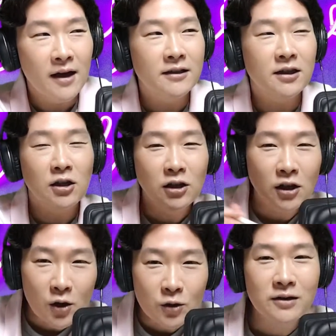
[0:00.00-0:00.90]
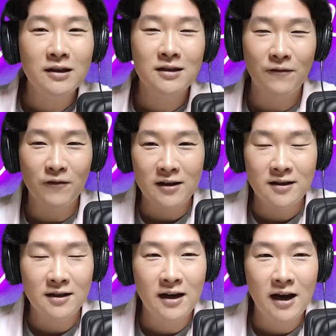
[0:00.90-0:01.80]
to close this
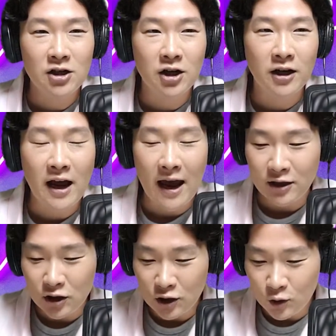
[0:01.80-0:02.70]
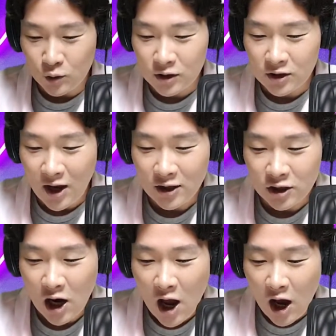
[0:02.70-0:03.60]
investigation and do
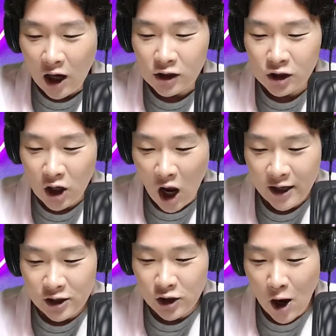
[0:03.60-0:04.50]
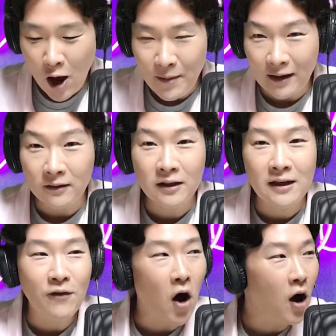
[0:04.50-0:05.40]
such a shoddy job and
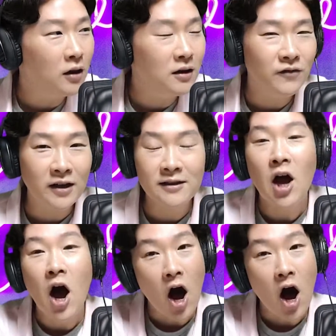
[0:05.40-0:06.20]
leave all of these